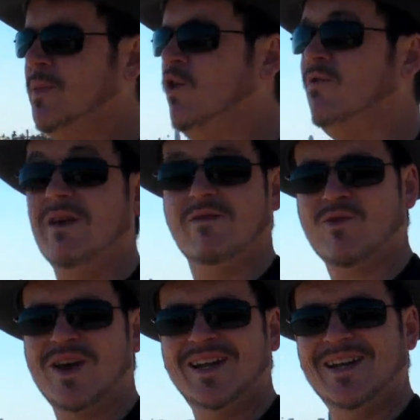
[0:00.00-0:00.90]
who've never
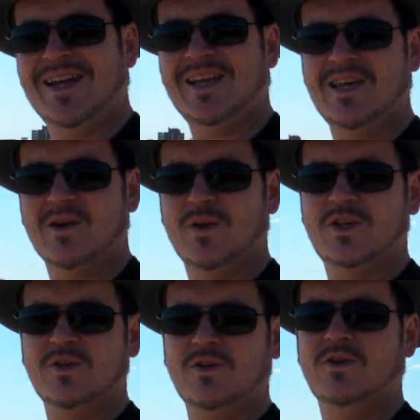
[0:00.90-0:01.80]
created anything
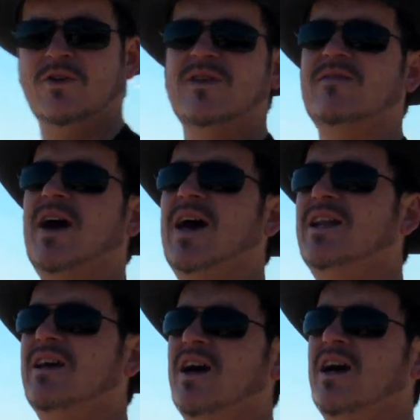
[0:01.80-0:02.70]
original, who've never had
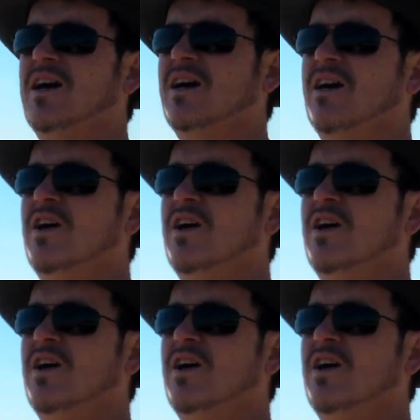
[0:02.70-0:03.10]
a